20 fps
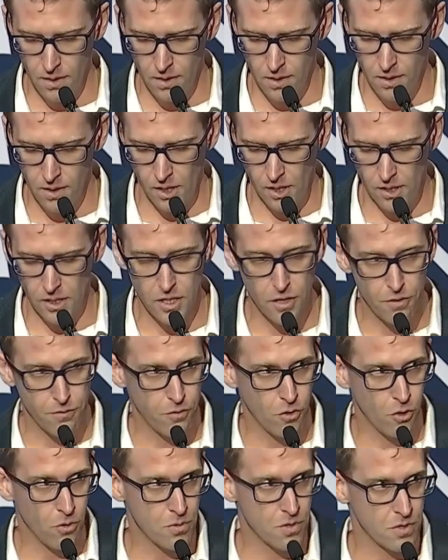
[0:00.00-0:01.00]
that cleaner
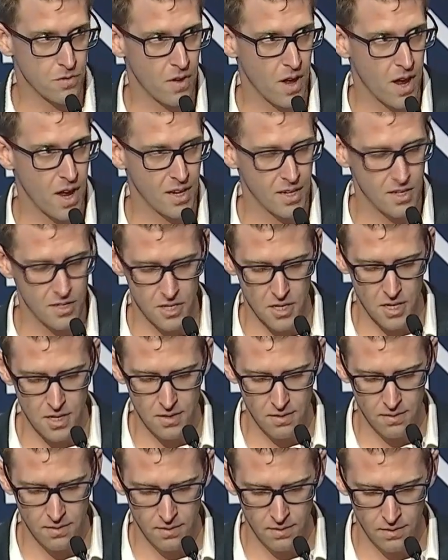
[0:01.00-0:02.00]
forms of energy,
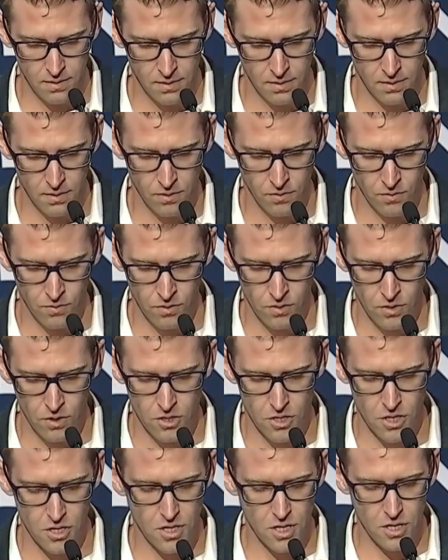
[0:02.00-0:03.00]

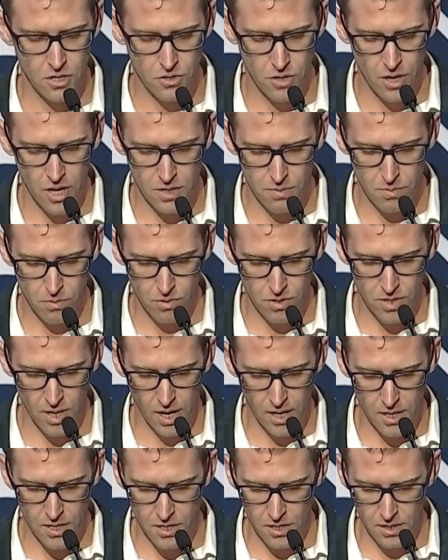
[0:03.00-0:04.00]
just in
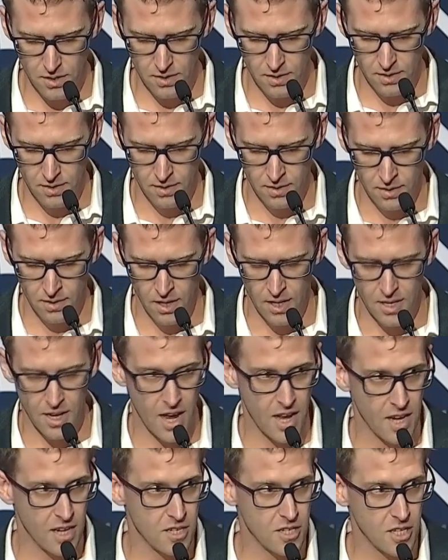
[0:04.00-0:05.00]
transportation and
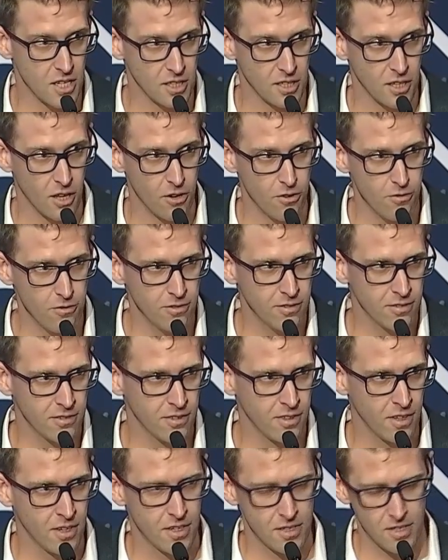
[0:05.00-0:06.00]
energy alone,
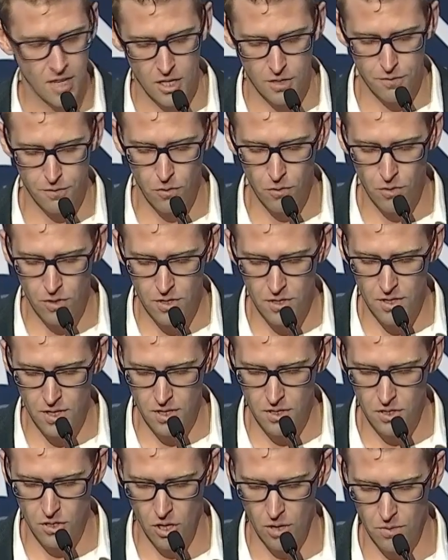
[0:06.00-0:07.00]
takes 4 to 6
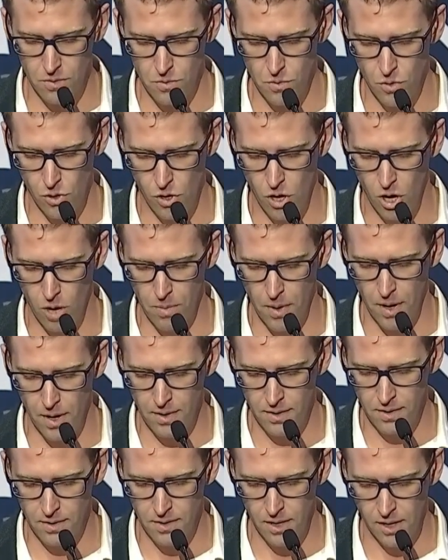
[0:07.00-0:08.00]
times more copper
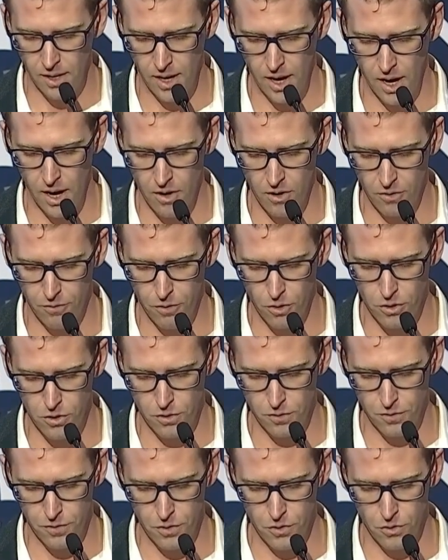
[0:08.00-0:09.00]
than current fossil
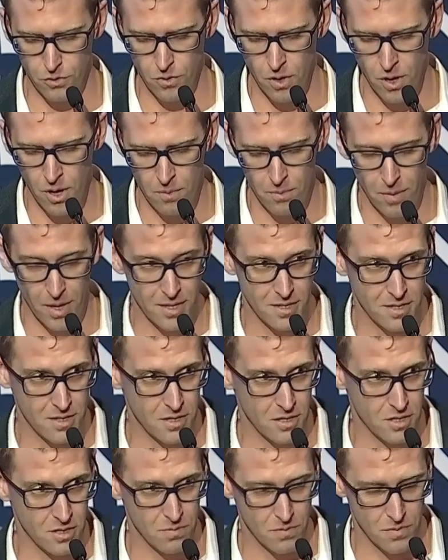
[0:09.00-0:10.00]
fuel-based
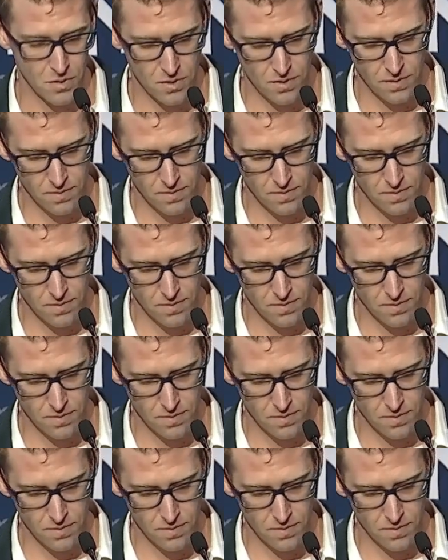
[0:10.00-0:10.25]
systems.